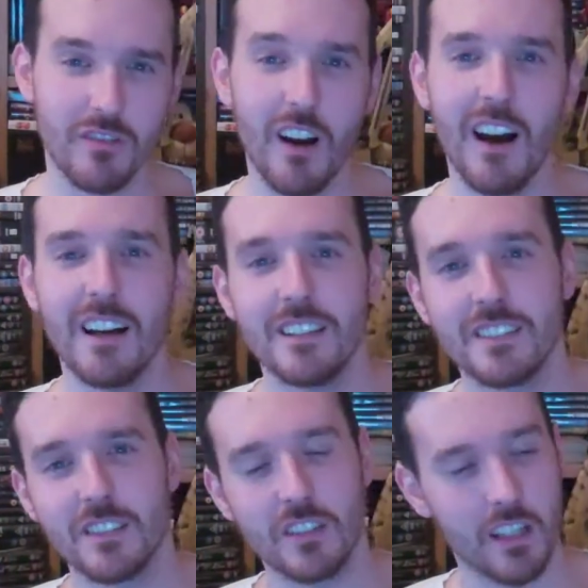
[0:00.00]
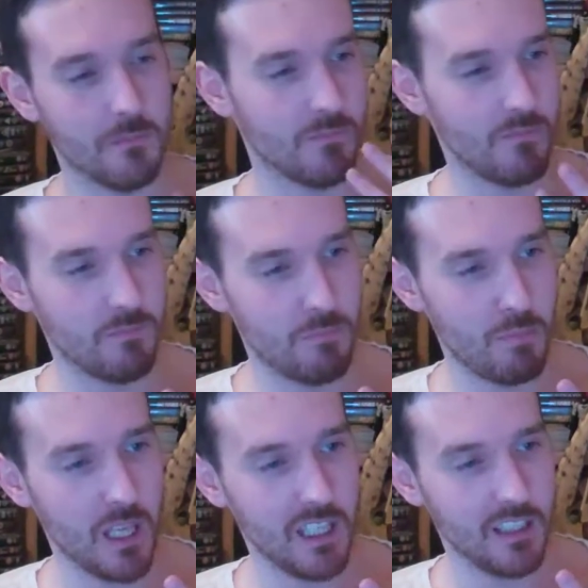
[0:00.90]
for eyes and just like a
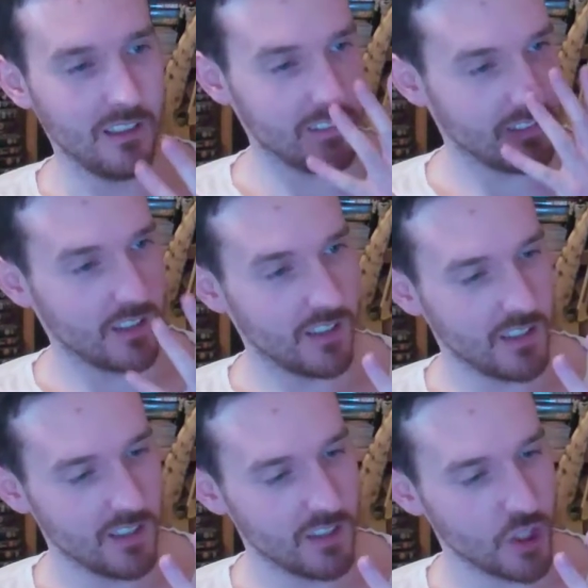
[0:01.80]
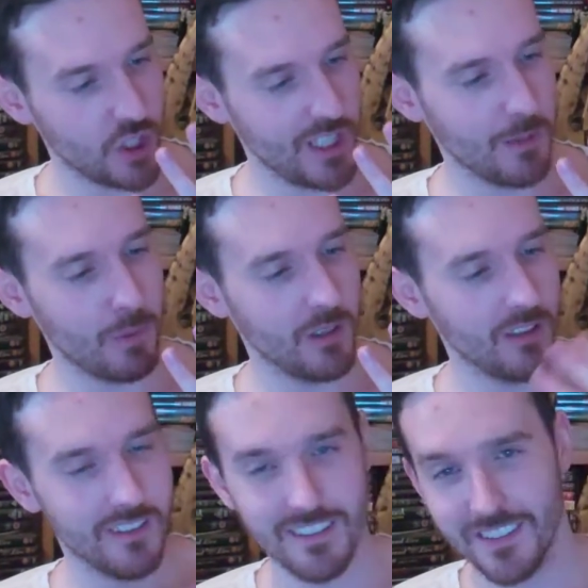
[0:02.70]
pink shape
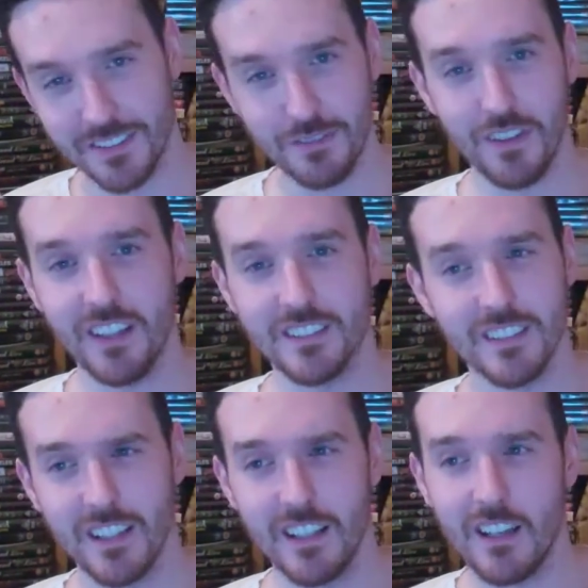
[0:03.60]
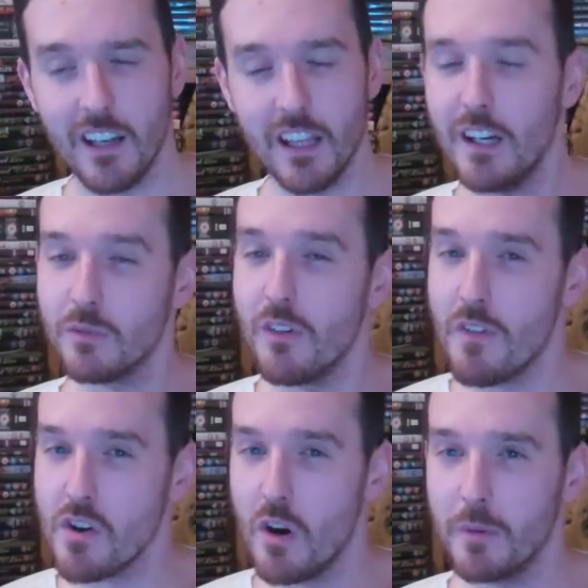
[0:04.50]
as a face. Like that was a
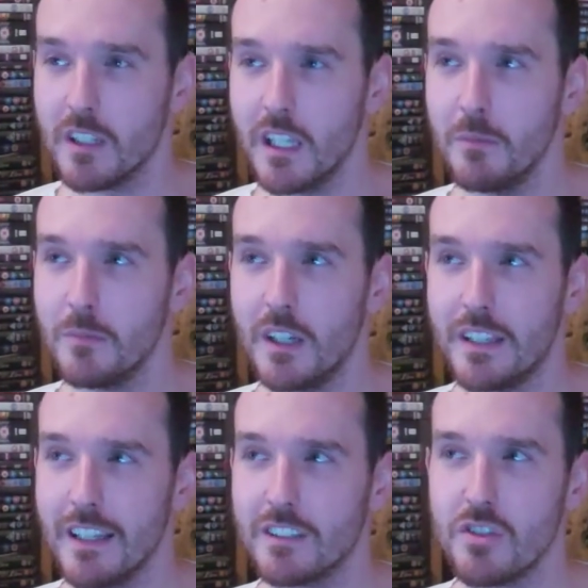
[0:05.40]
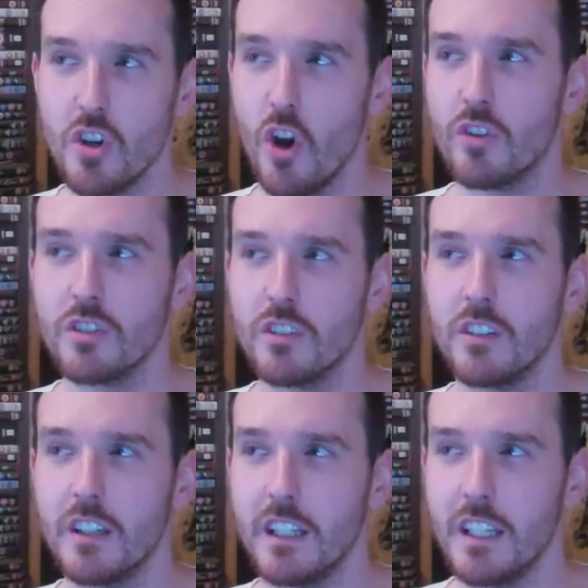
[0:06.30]
phenomenal game, and that's not
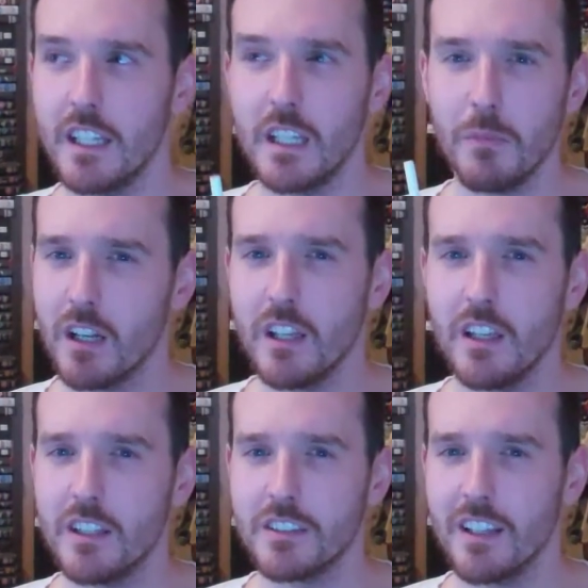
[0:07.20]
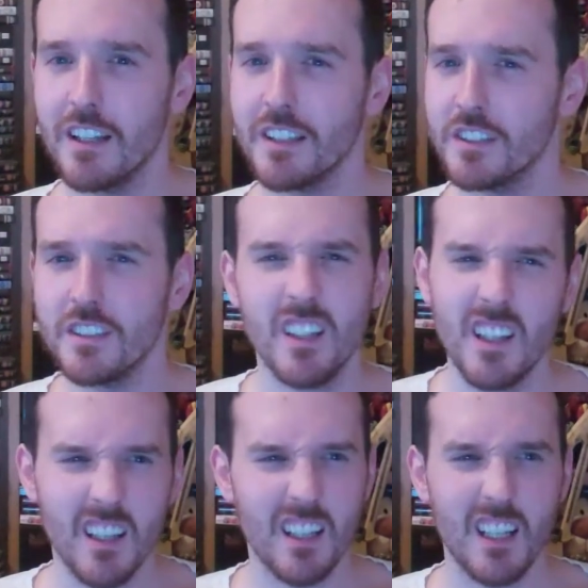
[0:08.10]
in the Metal Gear H D Collection.
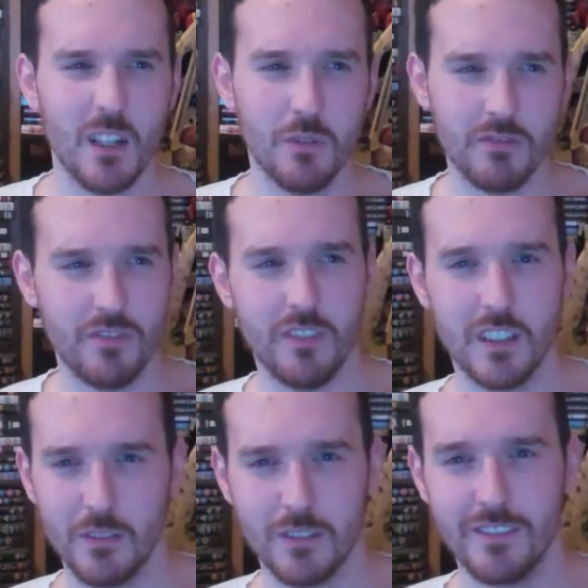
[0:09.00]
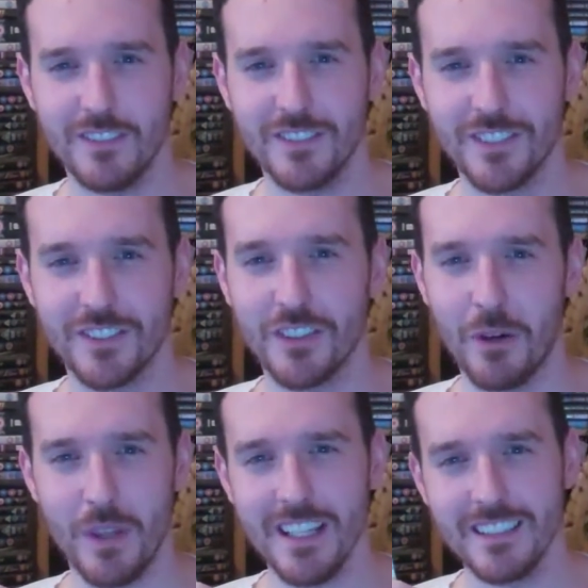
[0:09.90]
I went, what's the
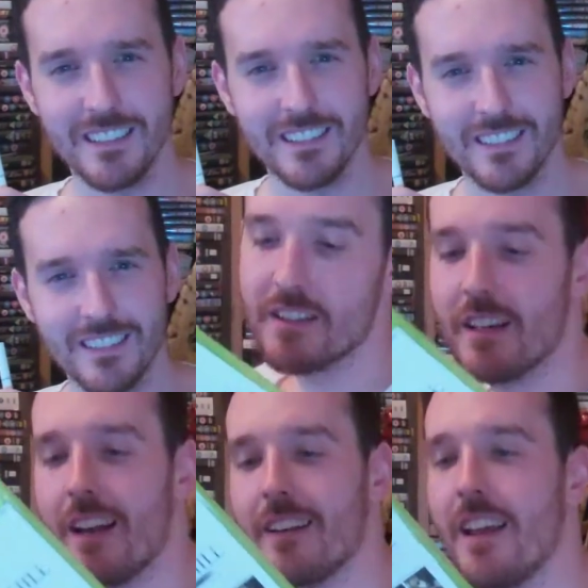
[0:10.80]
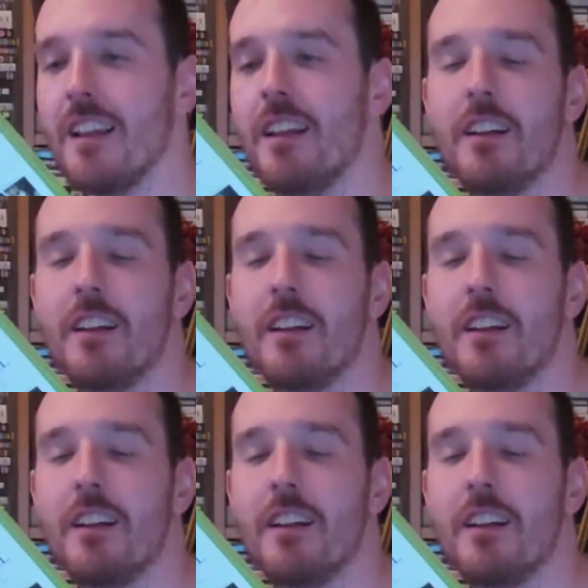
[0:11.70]
crap with that? Silent Hill?